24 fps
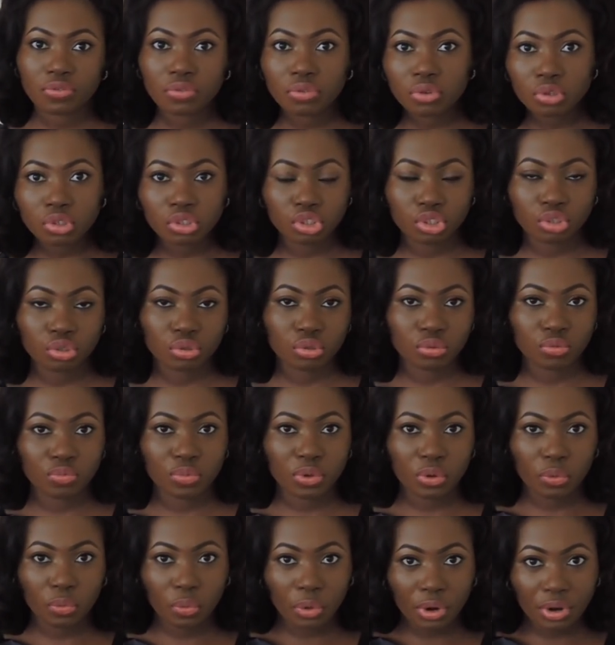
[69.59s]
food you should
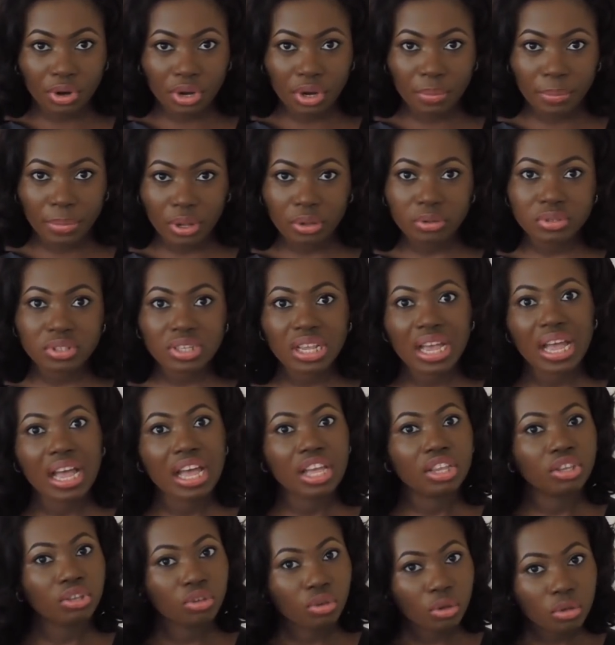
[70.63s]
be worried about
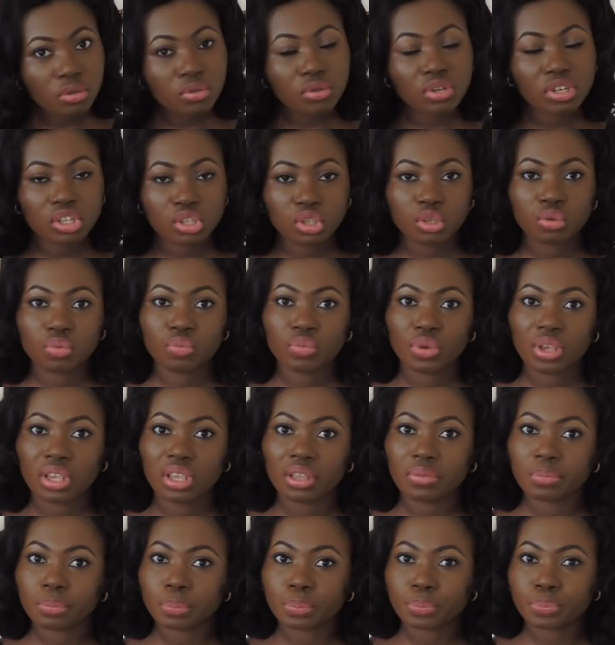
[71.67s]
you also need to
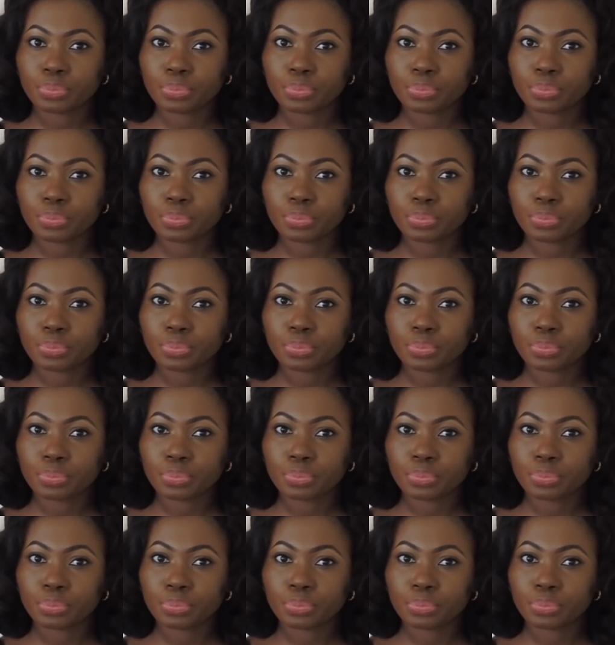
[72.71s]
be